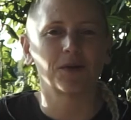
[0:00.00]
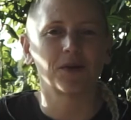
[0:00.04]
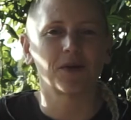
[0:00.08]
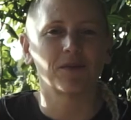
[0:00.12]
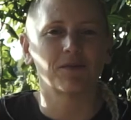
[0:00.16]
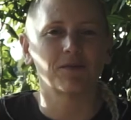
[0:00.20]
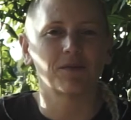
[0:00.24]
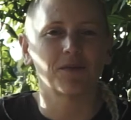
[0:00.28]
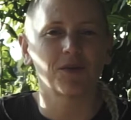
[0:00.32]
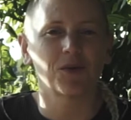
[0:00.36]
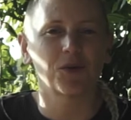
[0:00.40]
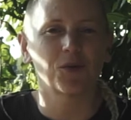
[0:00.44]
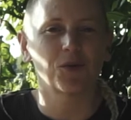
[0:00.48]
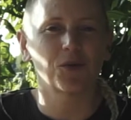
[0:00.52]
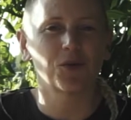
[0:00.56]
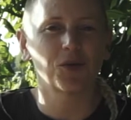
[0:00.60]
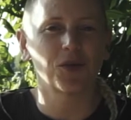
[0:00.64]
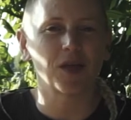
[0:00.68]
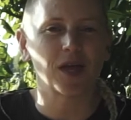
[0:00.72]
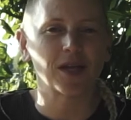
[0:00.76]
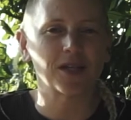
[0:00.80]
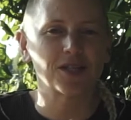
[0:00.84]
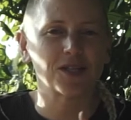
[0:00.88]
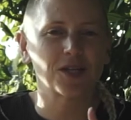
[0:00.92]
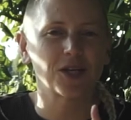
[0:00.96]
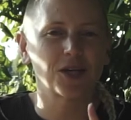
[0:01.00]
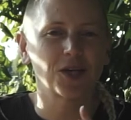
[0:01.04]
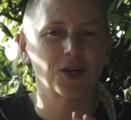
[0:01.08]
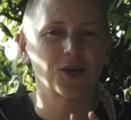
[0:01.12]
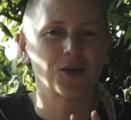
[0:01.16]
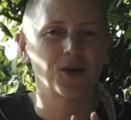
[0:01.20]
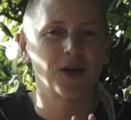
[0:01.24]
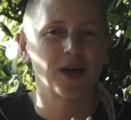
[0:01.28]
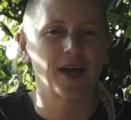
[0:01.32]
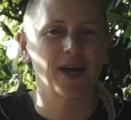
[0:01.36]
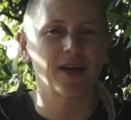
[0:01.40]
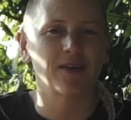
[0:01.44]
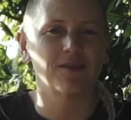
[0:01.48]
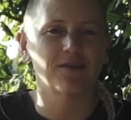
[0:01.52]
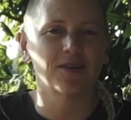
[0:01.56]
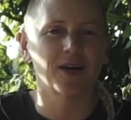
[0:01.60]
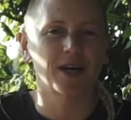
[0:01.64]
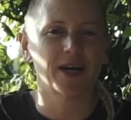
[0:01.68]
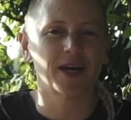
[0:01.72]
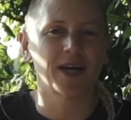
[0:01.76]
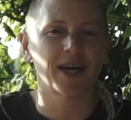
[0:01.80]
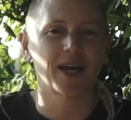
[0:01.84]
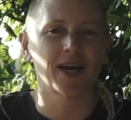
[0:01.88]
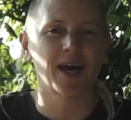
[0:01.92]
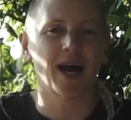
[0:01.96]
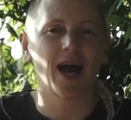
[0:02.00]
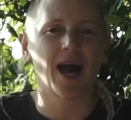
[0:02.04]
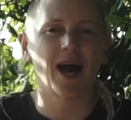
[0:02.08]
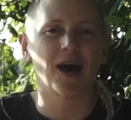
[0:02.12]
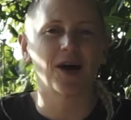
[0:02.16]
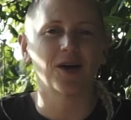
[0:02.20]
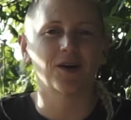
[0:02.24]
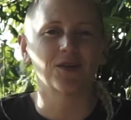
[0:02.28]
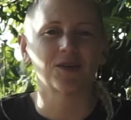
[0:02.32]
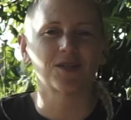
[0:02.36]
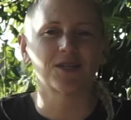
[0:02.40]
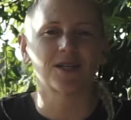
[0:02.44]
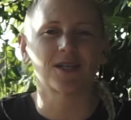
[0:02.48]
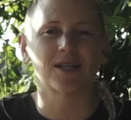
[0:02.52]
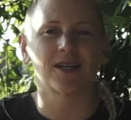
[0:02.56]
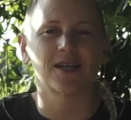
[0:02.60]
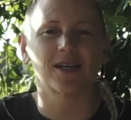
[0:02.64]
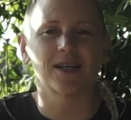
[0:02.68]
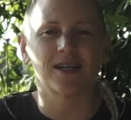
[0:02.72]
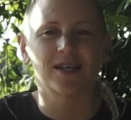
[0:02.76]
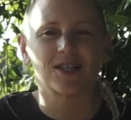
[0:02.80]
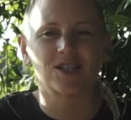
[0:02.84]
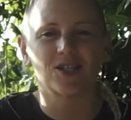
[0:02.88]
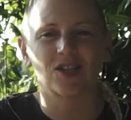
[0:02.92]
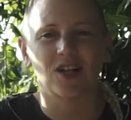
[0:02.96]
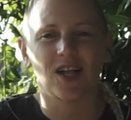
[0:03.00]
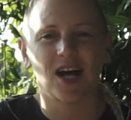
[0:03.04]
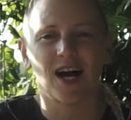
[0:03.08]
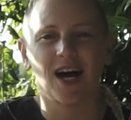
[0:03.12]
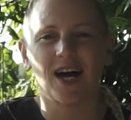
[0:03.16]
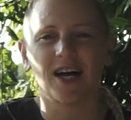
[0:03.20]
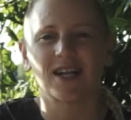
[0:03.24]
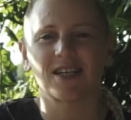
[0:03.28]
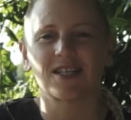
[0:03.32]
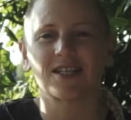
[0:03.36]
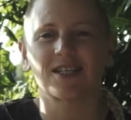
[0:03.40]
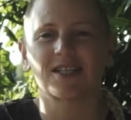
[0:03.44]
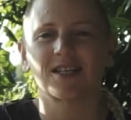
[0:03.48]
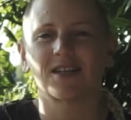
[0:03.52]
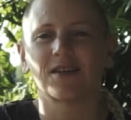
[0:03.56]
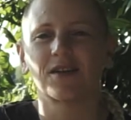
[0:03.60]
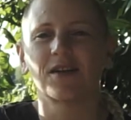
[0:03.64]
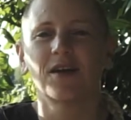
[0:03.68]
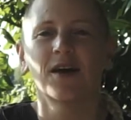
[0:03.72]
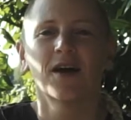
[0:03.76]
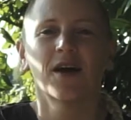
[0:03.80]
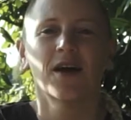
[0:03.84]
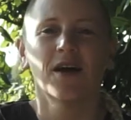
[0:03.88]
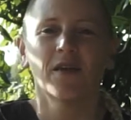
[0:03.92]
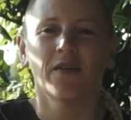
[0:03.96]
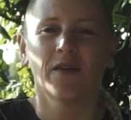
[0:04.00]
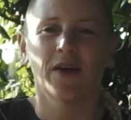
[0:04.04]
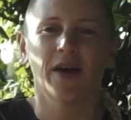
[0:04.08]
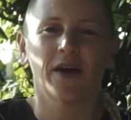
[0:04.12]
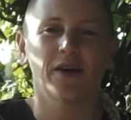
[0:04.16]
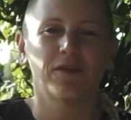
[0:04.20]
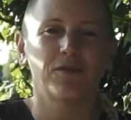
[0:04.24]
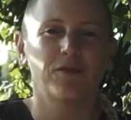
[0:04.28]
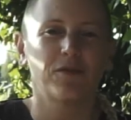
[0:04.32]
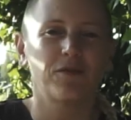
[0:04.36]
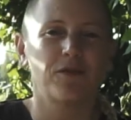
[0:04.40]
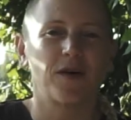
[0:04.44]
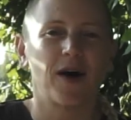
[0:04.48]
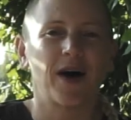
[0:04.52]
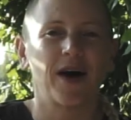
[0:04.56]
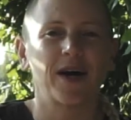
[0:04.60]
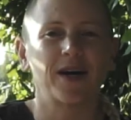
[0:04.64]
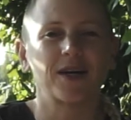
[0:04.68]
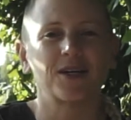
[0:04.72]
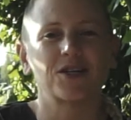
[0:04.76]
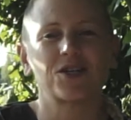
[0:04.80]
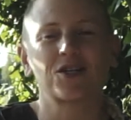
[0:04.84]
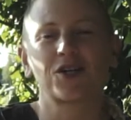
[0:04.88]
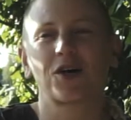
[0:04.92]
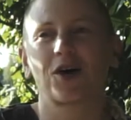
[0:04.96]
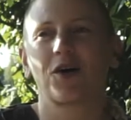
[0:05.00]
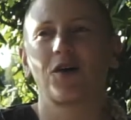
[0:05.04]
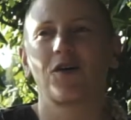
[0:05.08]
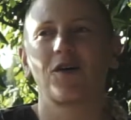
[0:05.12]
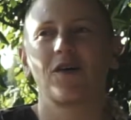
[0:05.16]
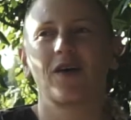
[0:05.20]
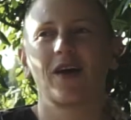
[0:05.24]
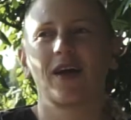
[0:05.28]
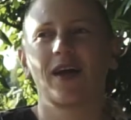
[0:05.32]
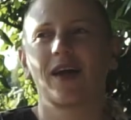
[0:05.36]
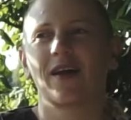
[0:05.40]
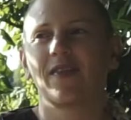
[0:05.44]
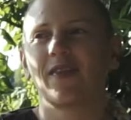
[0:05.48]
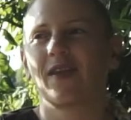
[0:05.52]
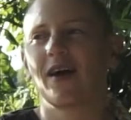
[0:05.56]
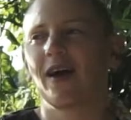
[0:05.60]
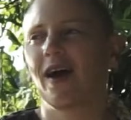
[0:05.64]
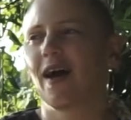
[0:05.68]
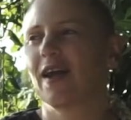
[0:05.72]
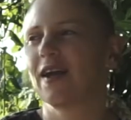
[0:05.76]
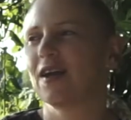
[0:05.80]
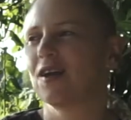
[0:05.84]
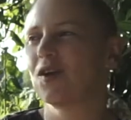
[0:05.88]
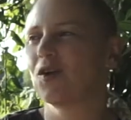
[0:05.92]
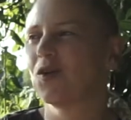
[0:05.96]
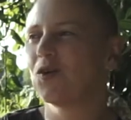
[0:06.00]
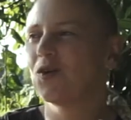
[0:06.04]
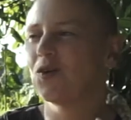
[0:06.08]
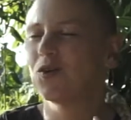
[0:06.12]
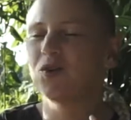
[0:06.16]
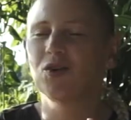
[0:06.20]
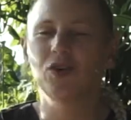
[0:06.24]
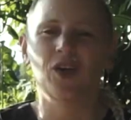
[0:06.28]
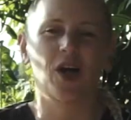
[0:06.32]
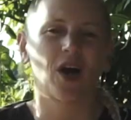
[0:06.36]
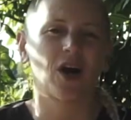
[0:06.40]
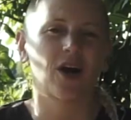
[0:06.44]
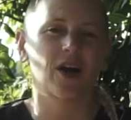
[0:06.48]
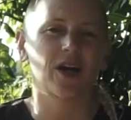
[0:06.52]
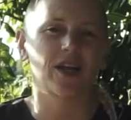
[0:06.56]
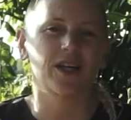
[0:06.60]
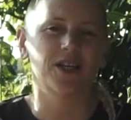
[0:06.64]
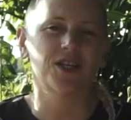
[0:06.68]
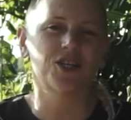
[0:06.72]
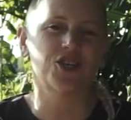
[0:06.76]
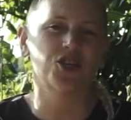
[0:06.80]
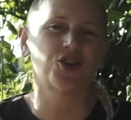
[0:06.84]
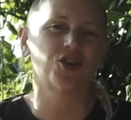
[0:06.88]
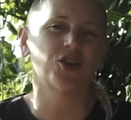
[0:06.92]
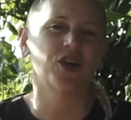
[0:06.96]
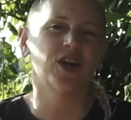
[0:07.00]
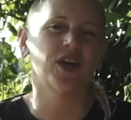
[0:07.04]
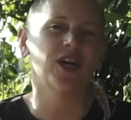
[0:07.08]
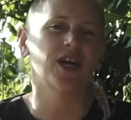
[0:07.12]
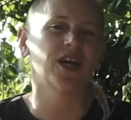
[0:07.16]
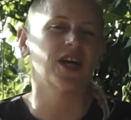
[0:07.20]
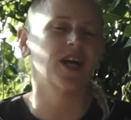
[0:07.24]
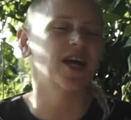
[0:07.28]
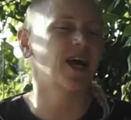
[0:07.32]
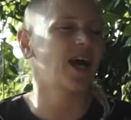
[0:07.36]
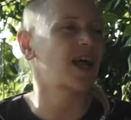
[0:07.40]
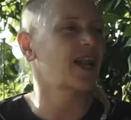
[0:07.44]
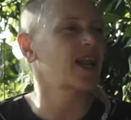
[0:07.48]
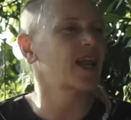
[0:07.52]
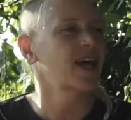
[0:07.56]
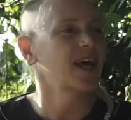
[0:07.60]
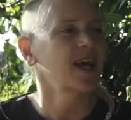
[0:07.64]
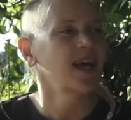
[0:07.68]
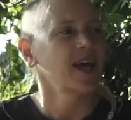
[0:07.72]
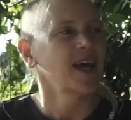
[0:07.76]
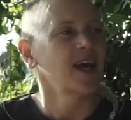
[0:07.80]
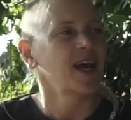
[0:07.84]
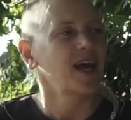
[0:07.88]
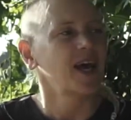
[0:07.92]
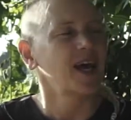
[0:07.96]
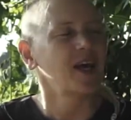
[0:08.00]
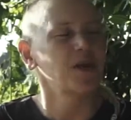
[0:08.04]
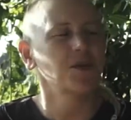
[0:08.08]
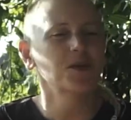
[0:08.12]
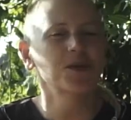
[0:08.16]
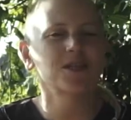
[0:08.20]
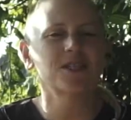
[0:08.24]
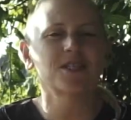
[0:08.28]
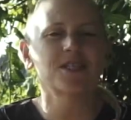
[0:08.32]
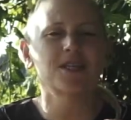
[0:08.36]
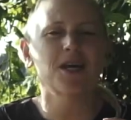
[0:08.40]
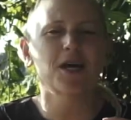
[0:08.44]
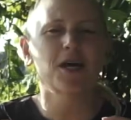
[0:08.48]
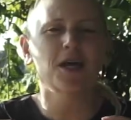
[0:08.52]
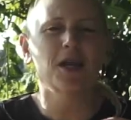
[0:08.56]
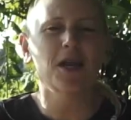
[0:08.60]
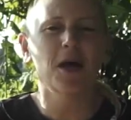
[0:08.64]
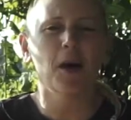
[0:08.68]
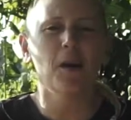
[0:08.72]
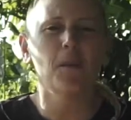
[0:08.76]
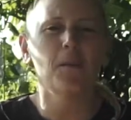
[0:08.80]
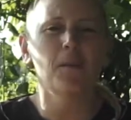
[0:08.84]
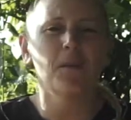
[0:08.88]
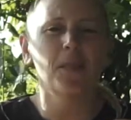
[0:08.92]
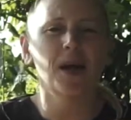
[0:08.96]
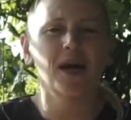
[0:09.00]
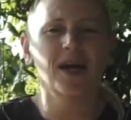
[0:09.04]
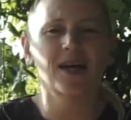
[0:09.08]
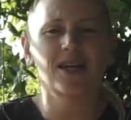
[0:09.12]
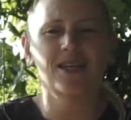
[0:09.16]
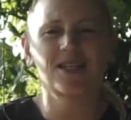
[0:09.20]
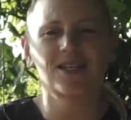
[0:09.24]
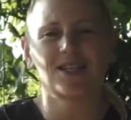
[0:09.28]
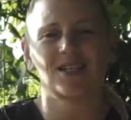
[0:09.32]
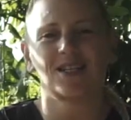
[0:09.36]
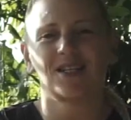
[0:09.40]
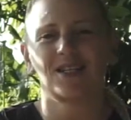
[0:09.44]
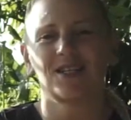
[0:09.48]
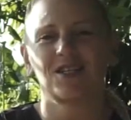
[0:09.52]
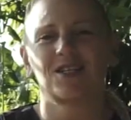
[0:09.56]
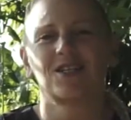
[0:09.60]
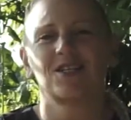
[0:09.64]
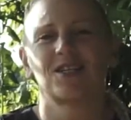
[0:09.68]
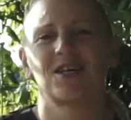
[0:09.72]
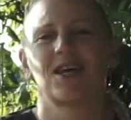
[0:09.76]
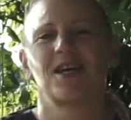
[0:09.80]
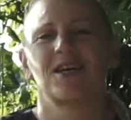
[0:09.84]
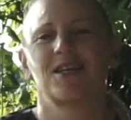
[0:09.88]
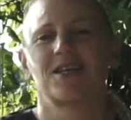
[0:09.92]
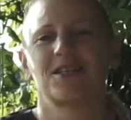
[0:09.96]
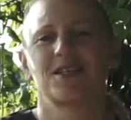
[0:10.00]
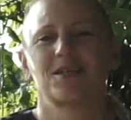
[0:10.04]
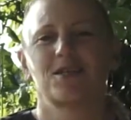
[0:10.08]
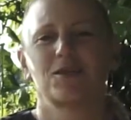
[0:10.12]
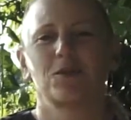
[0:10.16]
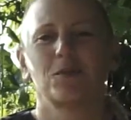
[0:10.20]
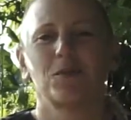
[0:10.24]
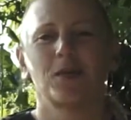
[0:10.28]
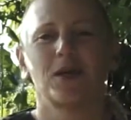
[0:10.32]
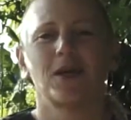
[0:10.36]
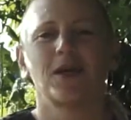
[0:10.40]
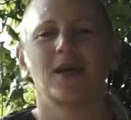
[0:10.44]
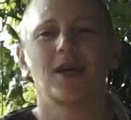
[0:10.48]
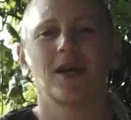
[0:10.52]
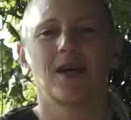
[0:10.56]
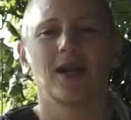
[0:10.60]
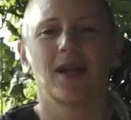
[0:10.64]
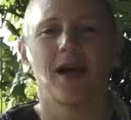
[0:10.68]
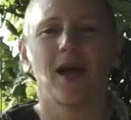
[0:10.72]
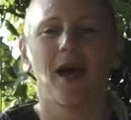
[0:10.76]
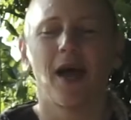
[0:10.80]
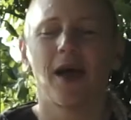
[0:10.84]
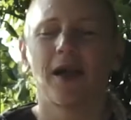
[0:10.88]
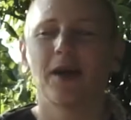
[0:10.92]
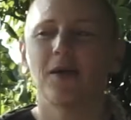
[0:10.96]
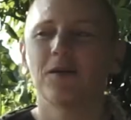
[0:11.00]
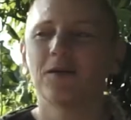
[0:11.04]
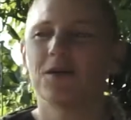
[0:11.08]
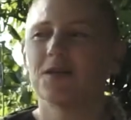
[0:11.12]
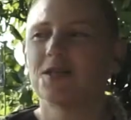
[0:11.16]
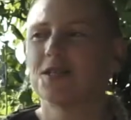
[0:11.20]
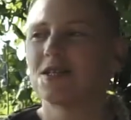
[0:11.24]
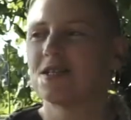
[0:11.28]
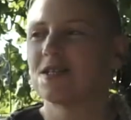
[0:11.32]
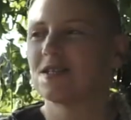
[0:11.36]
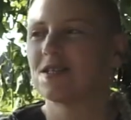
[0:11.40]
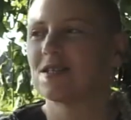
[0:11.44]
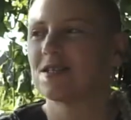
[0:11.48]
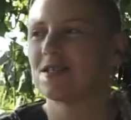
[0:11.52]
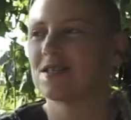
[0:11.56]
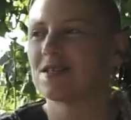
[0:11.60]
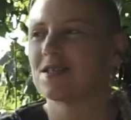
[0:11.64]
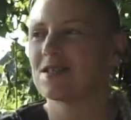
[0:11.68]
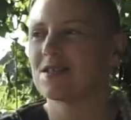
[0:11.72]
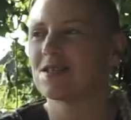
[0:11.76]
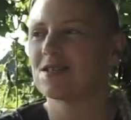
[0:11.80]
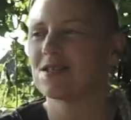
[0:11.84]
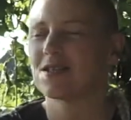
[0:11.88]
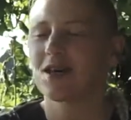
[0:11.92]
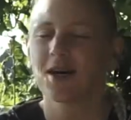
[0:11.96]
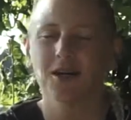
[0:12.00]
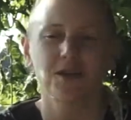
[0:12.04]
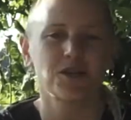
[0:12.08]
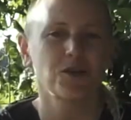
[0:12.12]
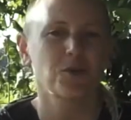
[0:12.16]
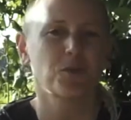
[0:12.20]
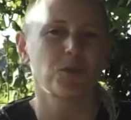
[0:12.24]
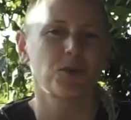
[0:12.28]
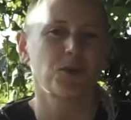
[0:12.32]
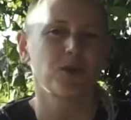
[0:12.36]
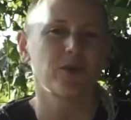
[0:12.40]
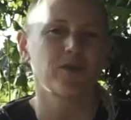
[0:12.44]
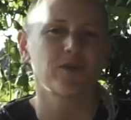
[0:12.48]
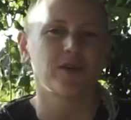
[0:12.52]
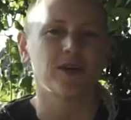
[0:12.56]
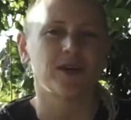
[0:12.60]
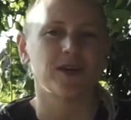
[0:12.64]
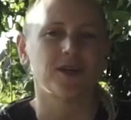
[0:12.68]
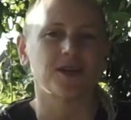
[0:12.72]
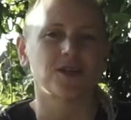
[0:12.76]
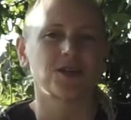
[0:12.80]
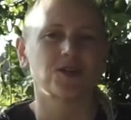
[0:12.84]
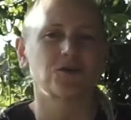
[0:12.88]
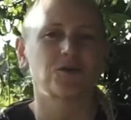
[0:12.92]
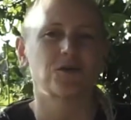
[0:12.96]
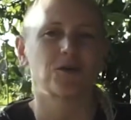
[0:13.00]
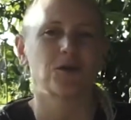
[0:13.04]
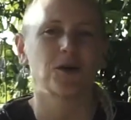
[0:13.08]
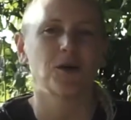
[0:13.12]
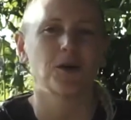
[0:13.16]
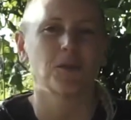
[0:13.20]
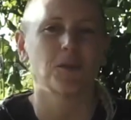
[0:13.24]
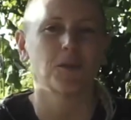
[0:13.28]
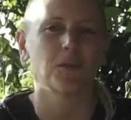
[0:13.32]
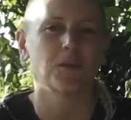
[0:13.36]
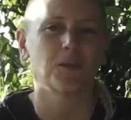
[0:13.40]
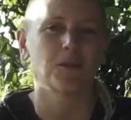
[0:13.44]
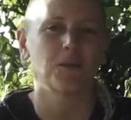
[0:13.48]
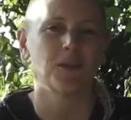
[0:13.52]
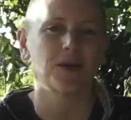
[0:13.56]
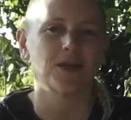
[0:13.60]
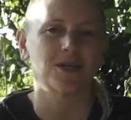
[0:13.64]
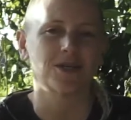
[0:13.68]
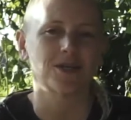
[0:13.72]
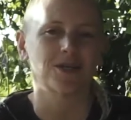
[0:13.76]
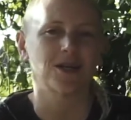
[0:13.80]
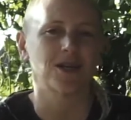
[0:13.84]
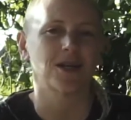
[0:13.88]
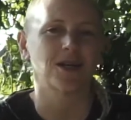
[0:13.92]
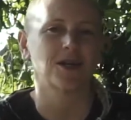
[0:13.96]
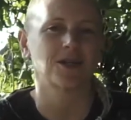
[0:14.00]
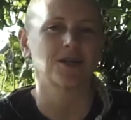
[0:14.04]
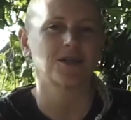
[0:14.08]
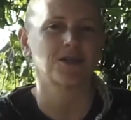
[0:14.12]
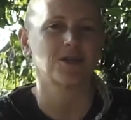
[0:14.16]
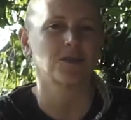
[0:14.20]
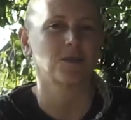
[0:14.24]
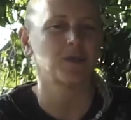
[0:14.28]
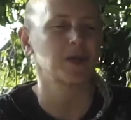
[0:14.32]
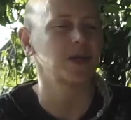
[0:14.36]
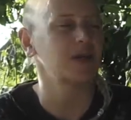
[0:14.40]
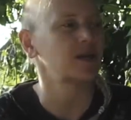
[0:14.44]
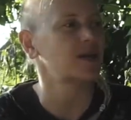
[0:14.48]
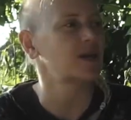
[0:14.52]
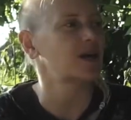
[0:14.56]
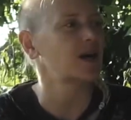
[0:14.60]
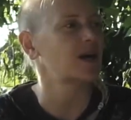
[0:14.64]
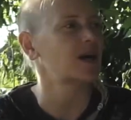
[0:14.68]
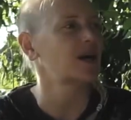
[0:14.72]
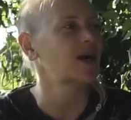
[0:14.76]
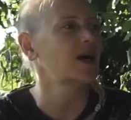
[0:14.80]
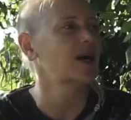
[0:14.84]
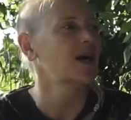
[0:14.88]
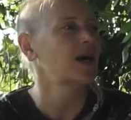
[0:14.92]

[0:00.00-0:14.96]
a authentic looking Viking house and little huts, and they had fires going and they had an old gnarly tree, and it was an amazing set to be in, and it was such a privilege for BLIZZ and I to be there.